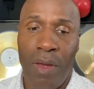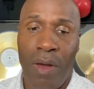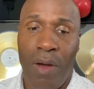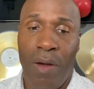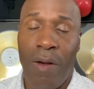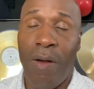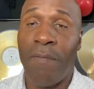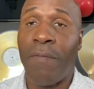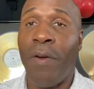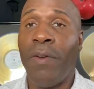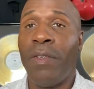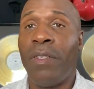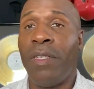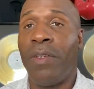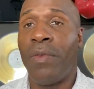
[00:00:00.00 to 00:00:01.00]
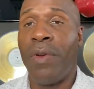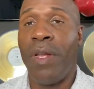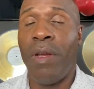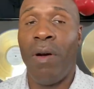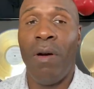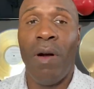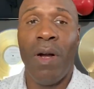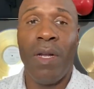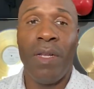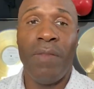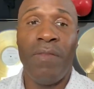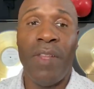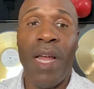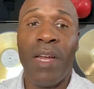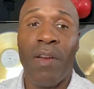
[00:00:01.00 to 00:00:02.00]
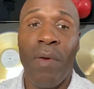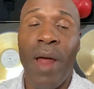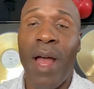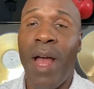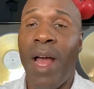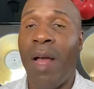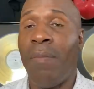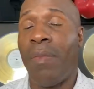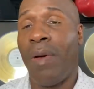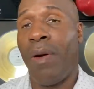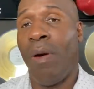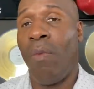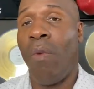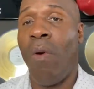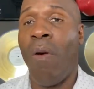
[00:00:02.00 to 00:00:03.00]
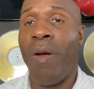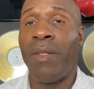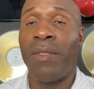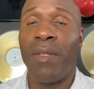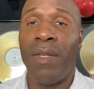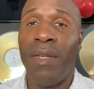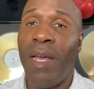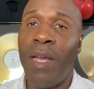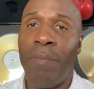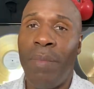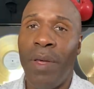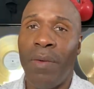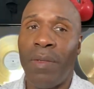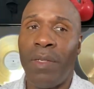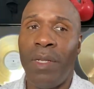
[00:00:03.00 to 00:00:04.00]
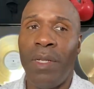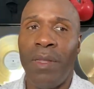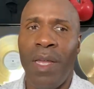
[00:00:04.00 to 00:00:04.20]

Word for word: a first degree or that crime warrants the death penalty,